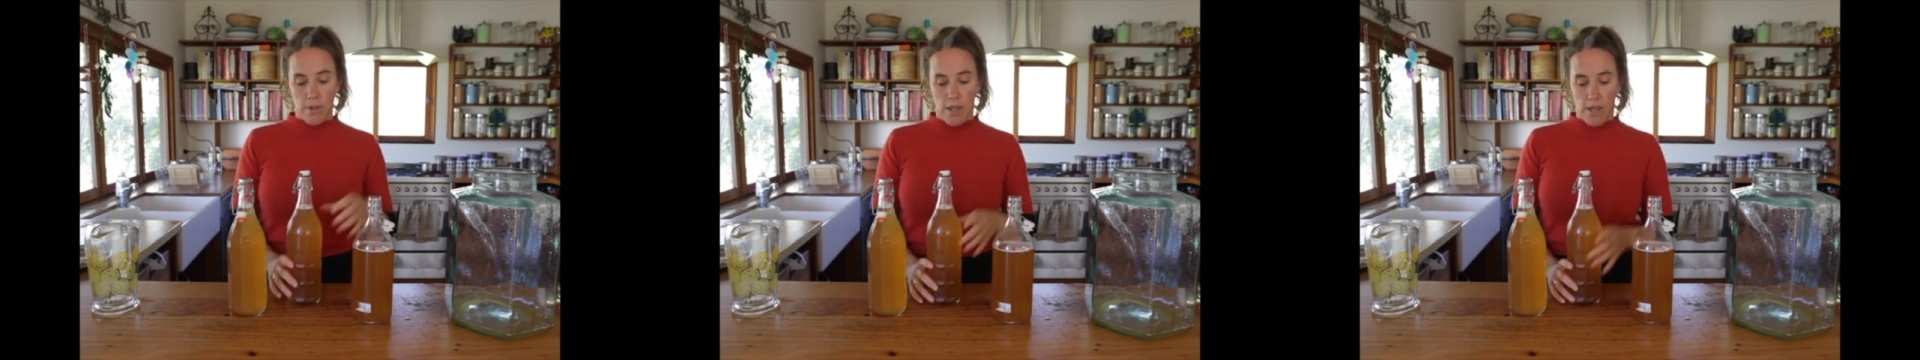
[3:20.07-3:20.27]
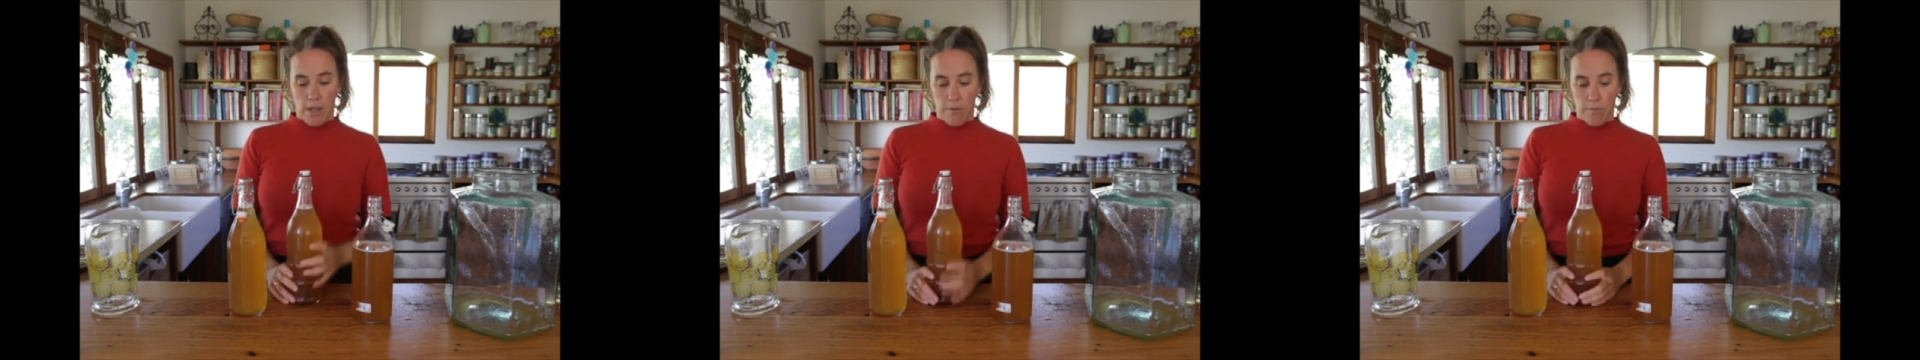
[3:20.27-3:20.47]

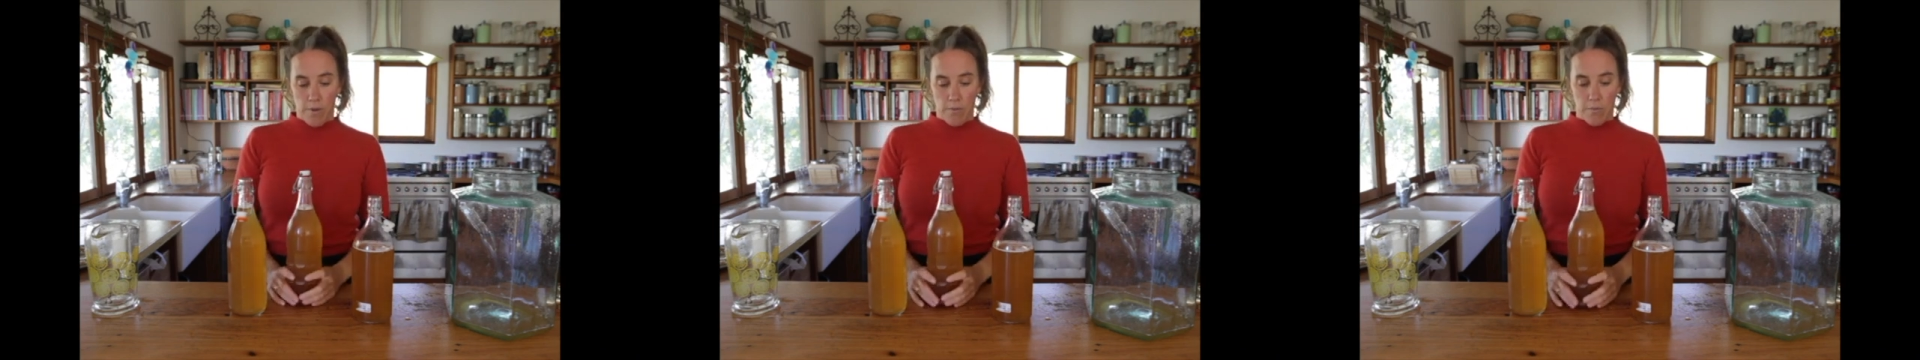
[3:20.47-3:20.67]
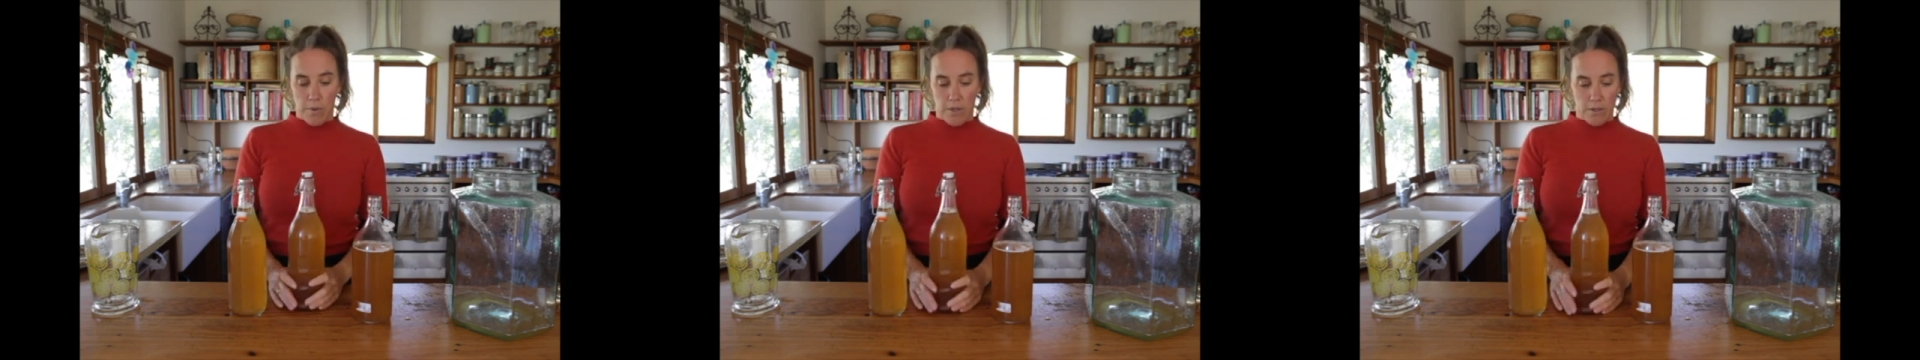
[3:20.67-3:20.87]

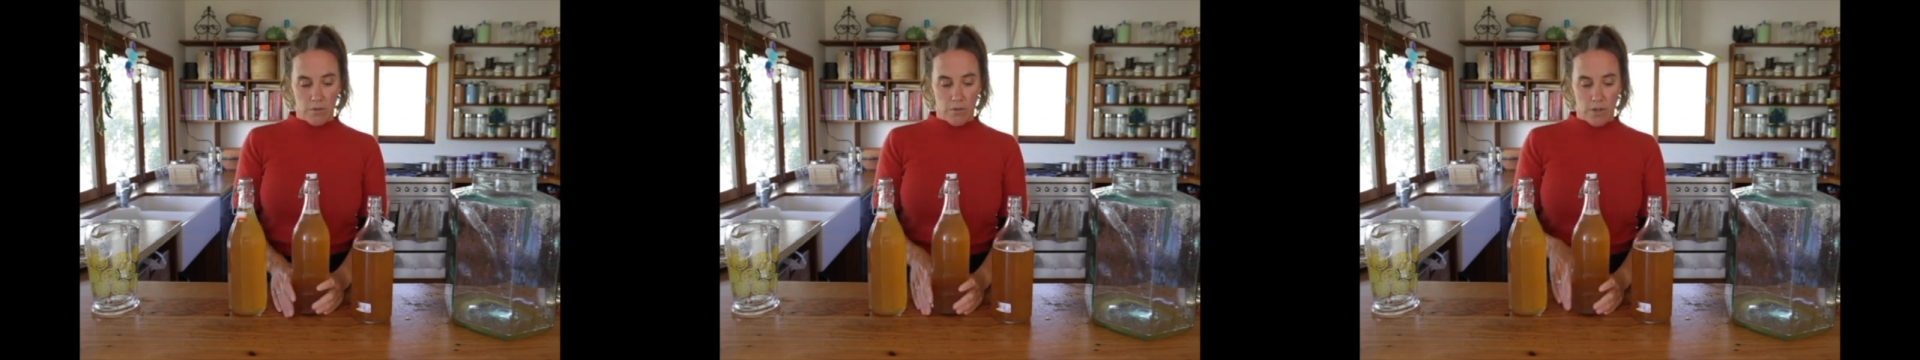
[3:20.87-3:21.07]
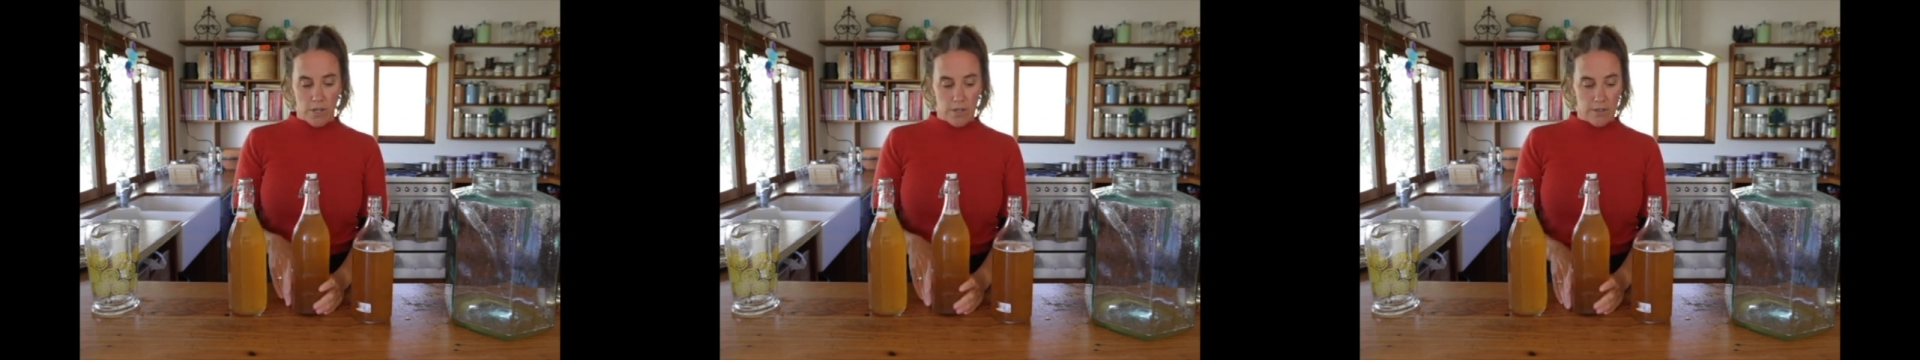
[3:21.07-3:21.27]
have been
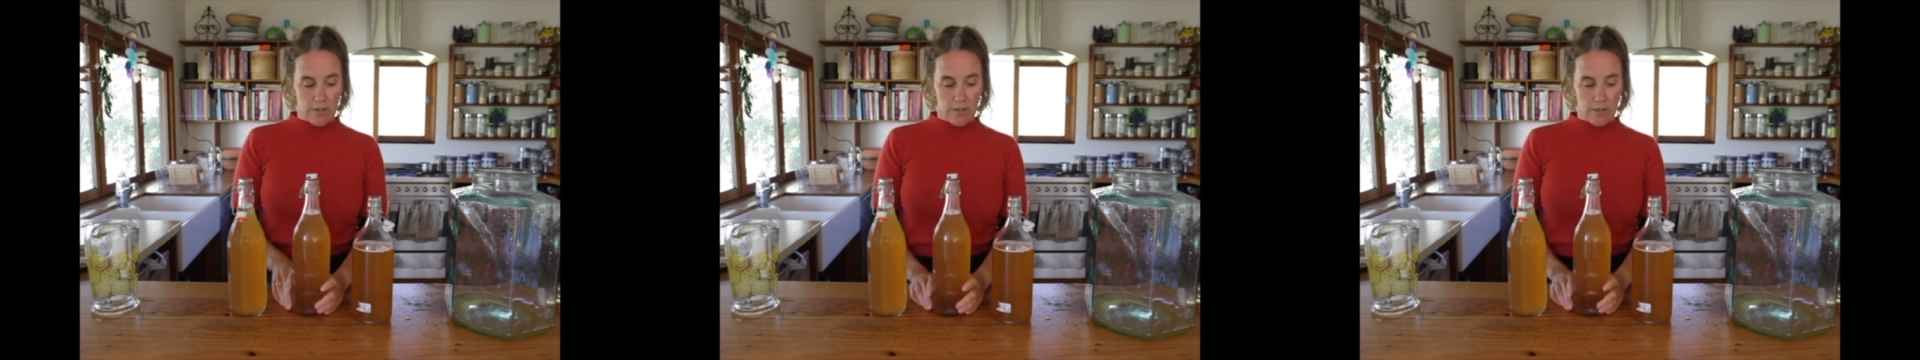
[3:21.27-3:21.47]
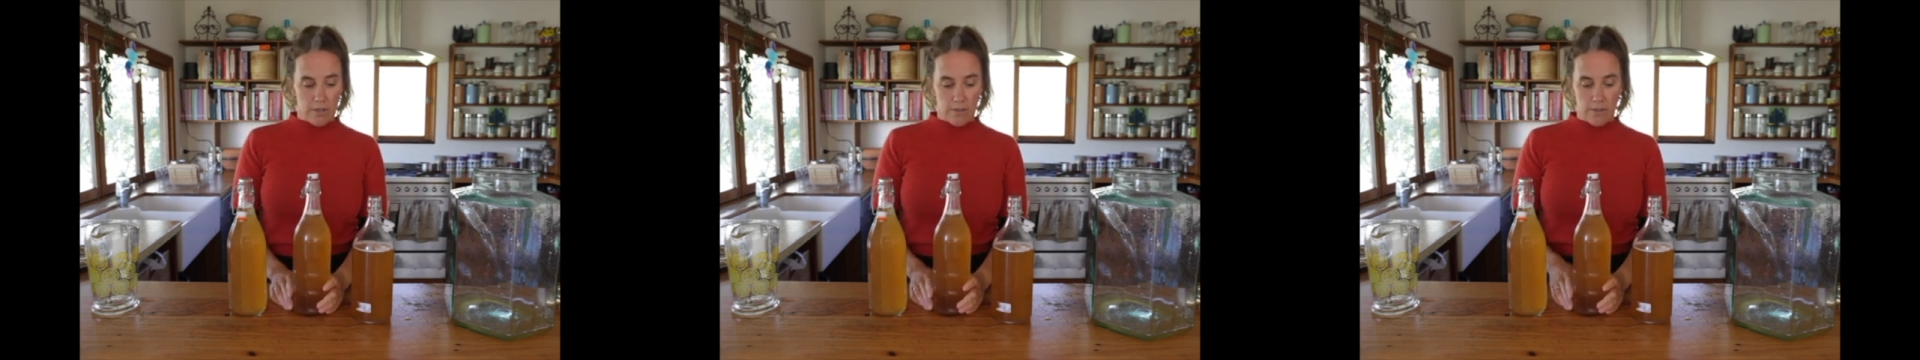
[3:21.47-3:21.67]

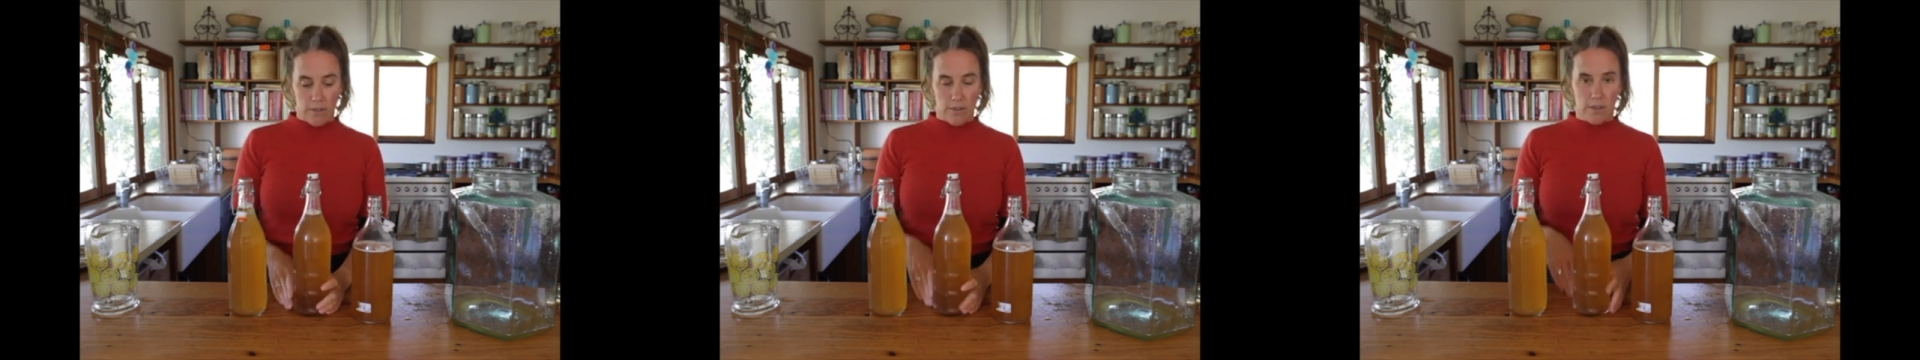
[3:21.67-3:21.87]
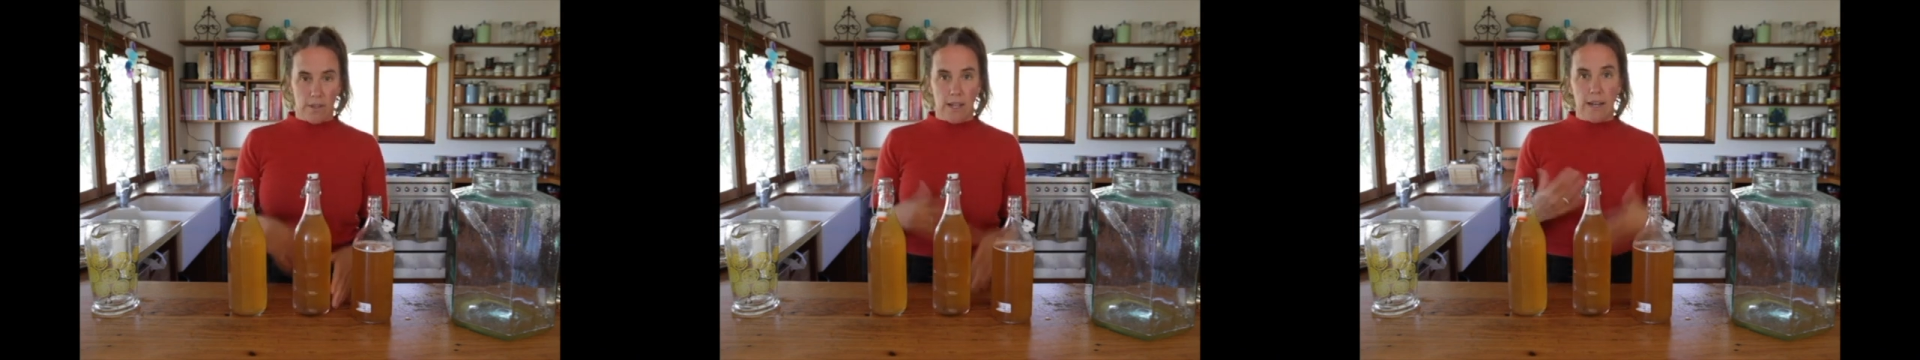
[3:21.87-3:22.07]
treated
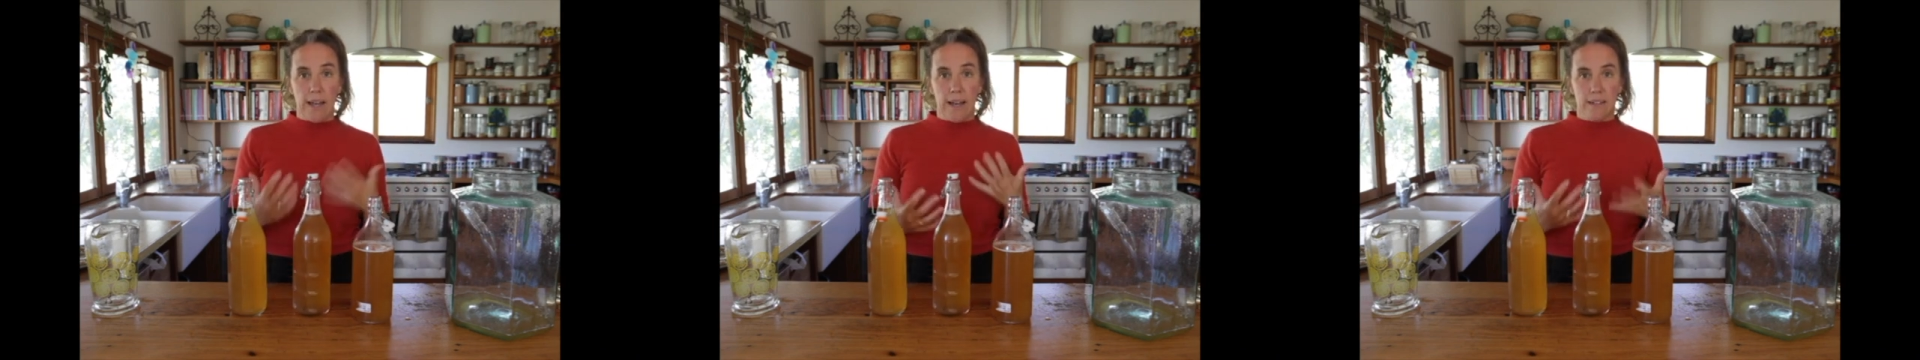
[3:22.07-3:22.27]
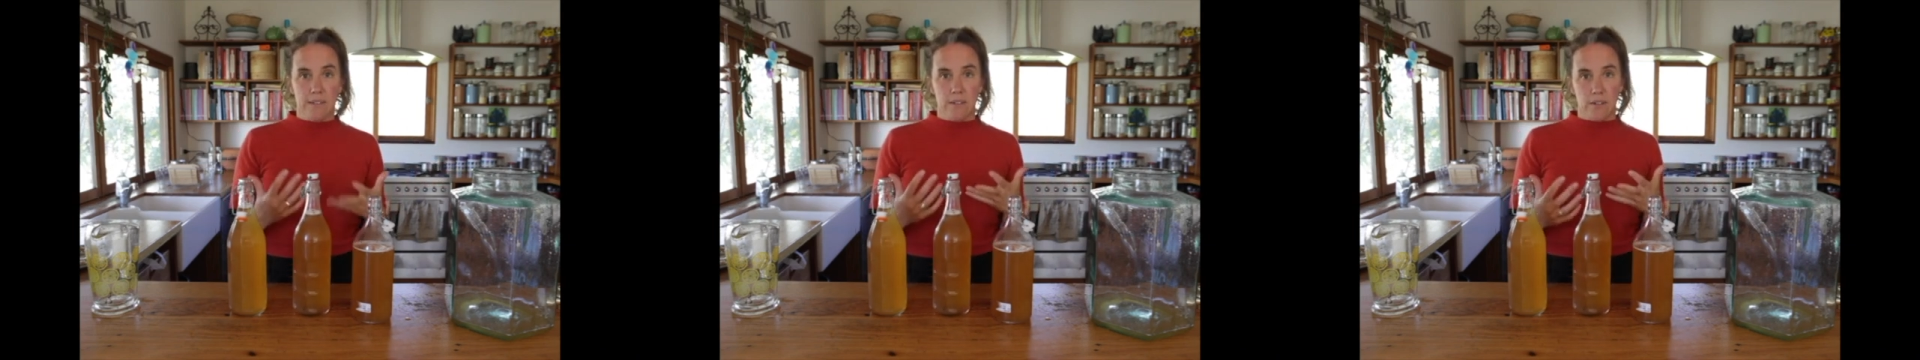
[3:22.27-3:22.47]
so that they
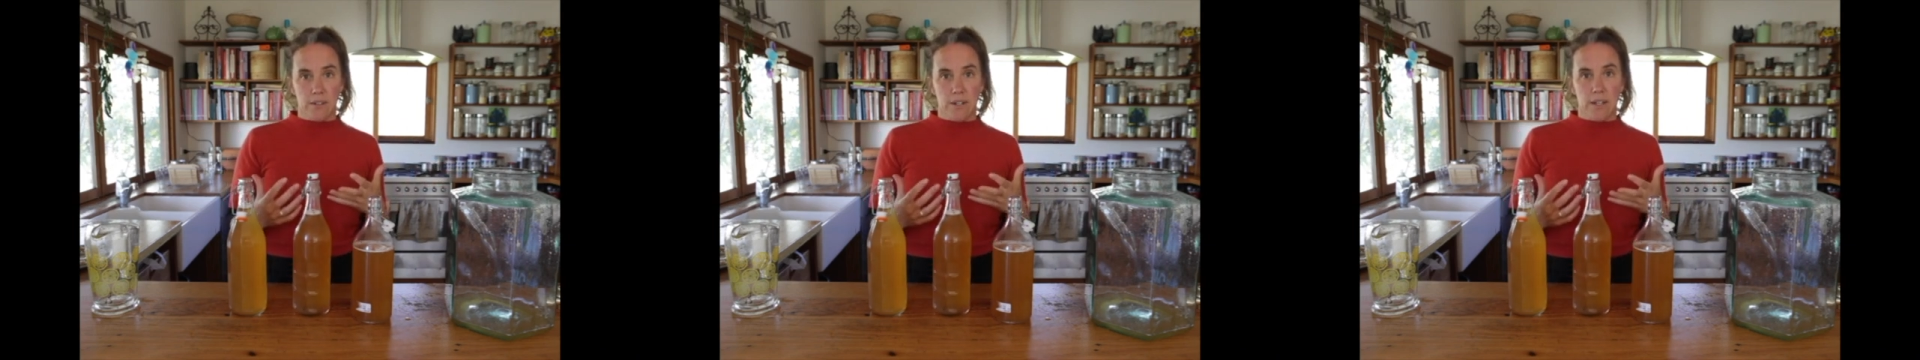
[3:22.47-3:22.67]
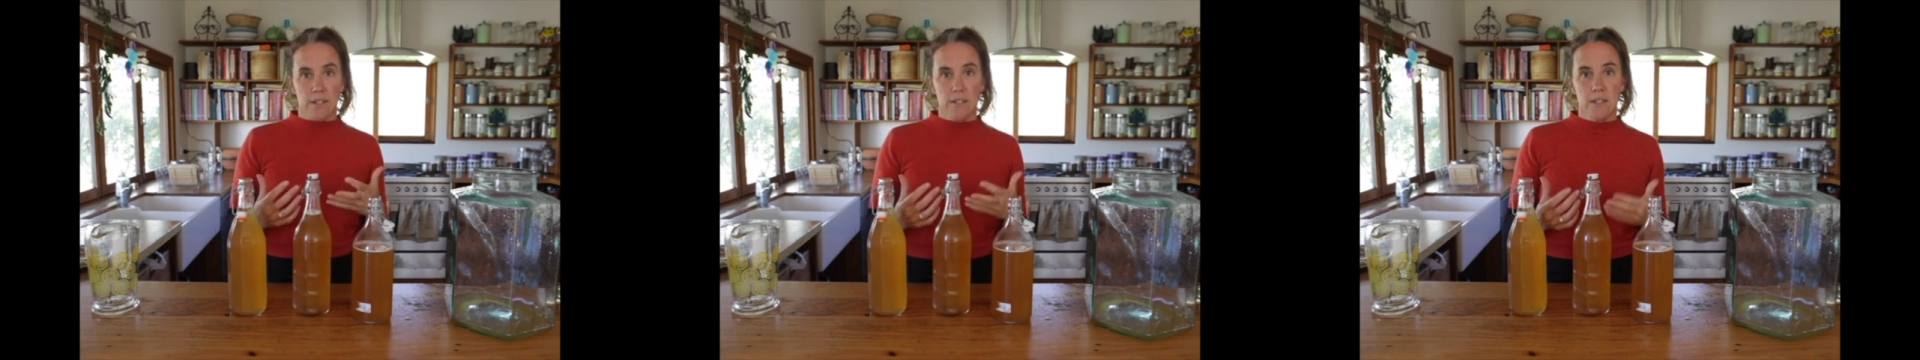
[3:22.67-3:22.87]
last
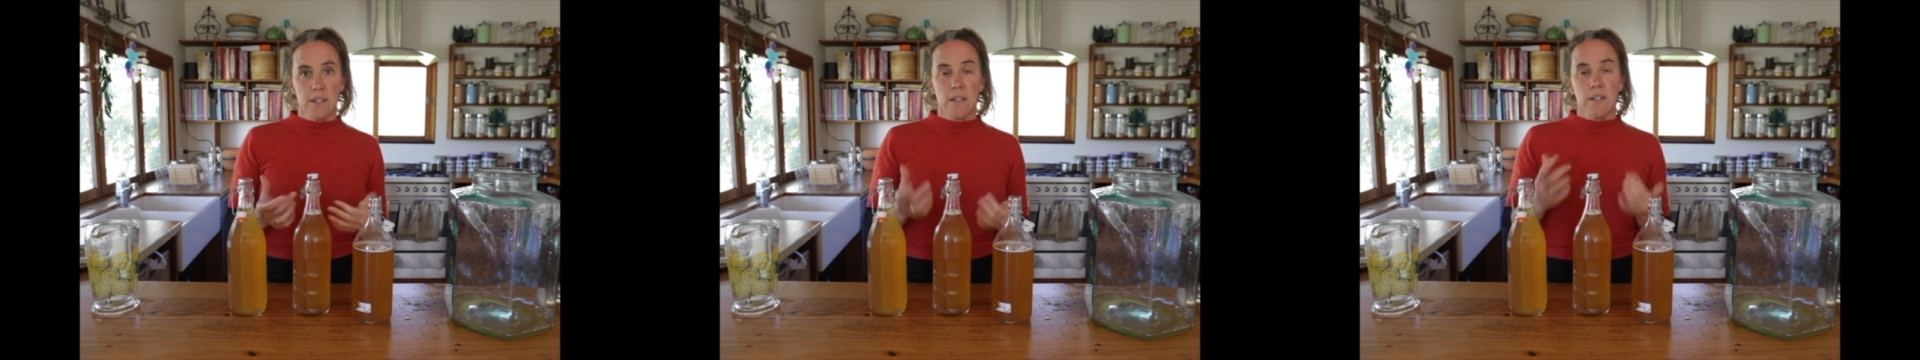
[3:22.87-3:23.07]
longer,